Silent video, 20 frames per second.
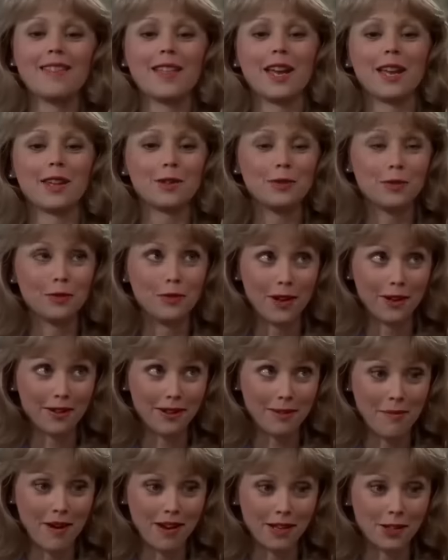Thank you
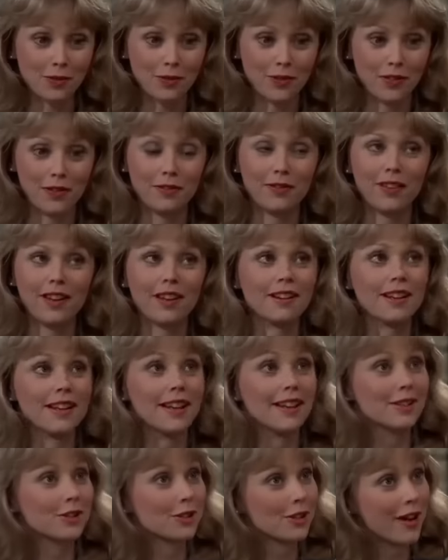very much for the very
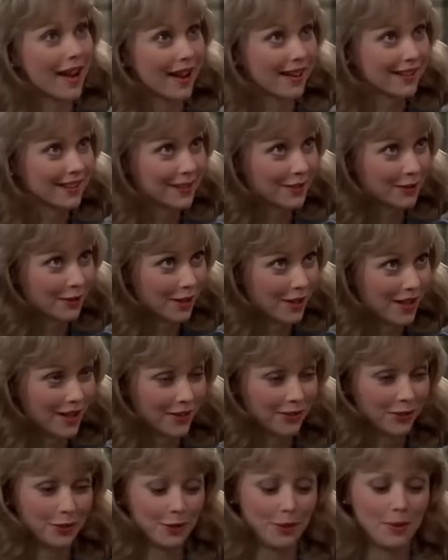attractive
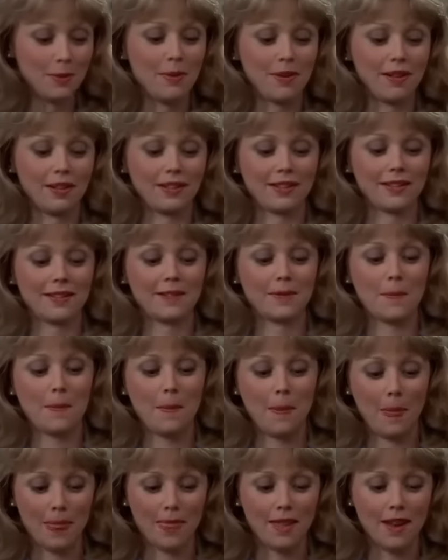offer, but
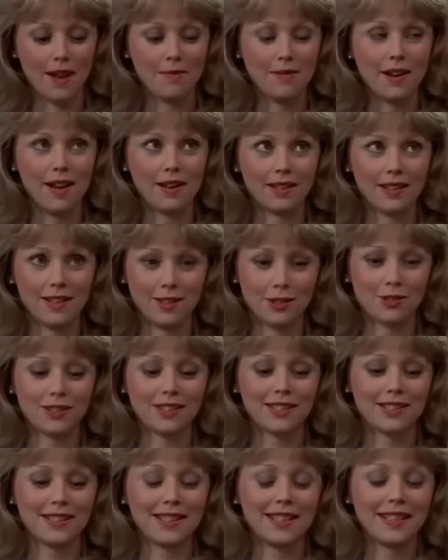I'm not
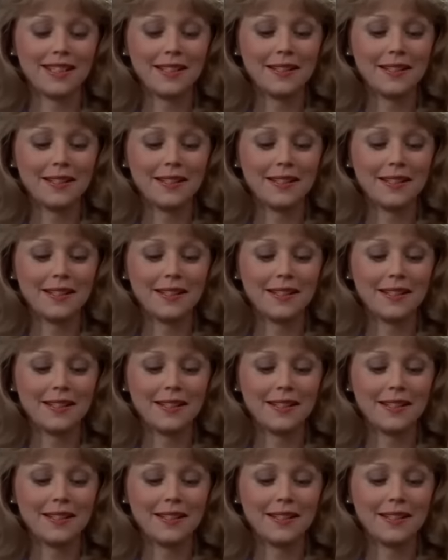interested.